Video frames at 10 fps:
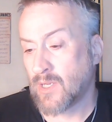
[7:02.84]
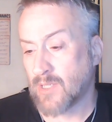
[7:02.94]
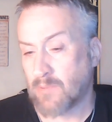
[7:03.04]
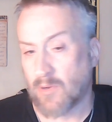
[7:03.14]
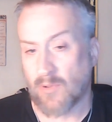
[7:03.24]

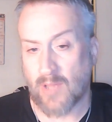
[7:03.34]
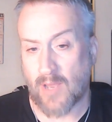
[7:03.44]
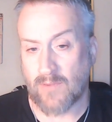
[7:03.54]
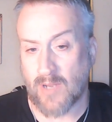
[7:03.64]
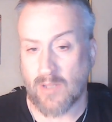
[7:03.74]
They both
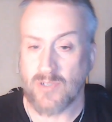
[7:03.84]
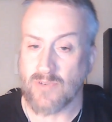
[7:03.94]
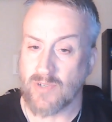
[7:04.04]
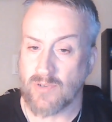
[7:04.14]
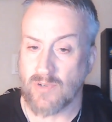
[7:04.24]
have knowledge
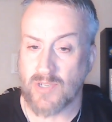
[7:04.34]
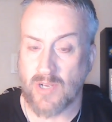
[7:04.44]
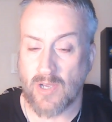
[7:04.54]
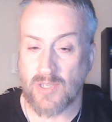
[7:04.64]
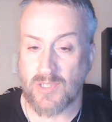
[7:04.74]
of Jewish
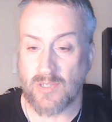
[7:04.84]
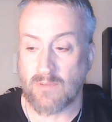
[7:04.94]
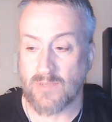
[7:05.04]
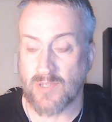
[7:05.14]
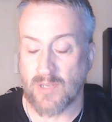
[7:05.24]

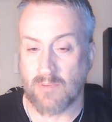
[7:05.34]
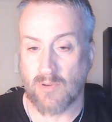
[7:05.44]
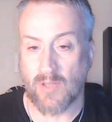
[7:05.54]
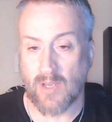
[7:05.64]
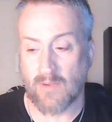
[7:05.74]
customs. They
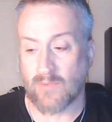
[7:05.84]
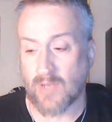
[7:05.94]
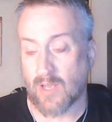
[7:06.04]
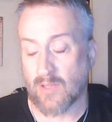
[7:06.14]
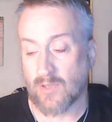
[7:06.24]
both have
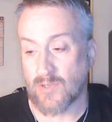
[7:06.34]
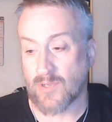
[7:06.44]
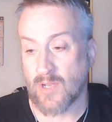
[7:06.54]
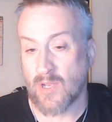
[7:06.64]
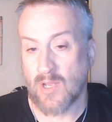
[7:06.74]
knowledge
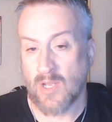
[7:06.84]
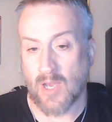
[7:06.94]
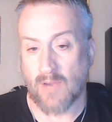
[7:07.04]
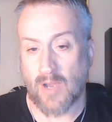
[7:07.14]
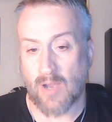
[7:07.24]

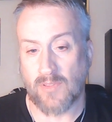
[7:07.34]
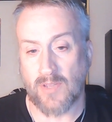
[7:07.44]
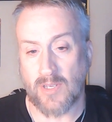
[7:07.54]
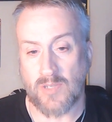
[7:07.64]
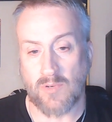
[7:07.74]
of how
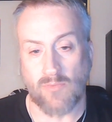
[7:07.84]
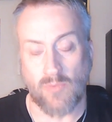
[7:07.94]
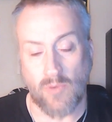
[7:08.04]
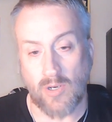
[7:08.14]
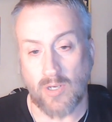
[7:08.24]
things would have
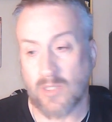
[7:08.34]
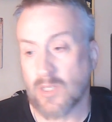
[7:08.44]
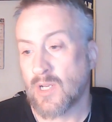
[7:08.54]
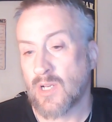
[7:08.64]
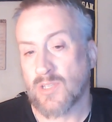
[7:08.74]
worked,
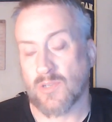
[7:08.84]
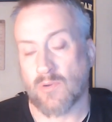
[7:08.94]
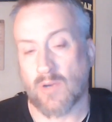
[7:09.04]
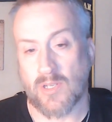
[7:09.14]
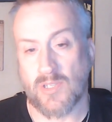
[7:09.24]

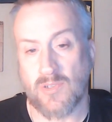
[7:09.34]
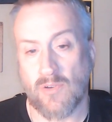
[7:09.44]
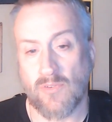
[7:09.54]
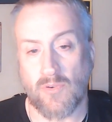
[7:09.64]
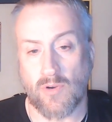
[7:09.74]
so on and so
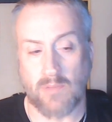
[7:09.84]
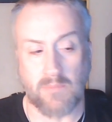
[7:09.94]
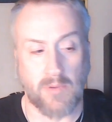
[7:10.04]
forth.